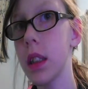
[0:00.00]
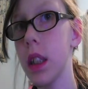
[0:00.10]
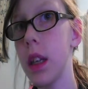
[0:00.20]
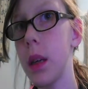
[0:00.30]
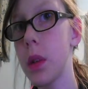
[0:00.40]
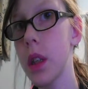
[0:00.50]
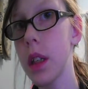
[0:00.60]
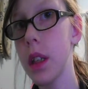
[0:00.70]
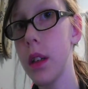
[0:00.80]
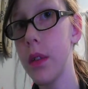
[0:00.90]
Sorry, I'm
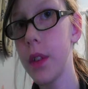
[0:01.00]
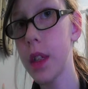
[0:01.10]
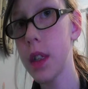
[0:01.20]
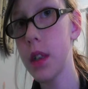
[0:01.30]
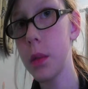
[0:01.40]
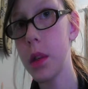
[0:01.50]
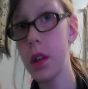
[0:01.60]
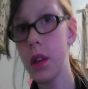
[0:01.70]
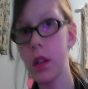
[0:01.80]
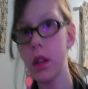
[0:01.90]
trying to fix them so
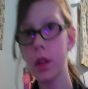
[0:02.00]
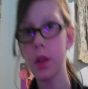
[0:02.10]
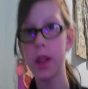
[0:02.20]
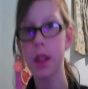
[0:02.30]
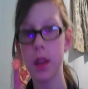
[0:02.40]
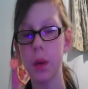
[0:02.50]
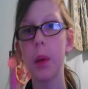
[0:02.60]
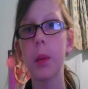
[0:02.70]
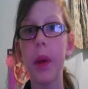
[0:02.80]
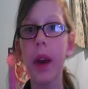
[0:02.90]
you can see what
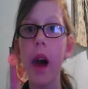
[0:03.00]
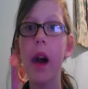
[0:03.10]
I'm doing.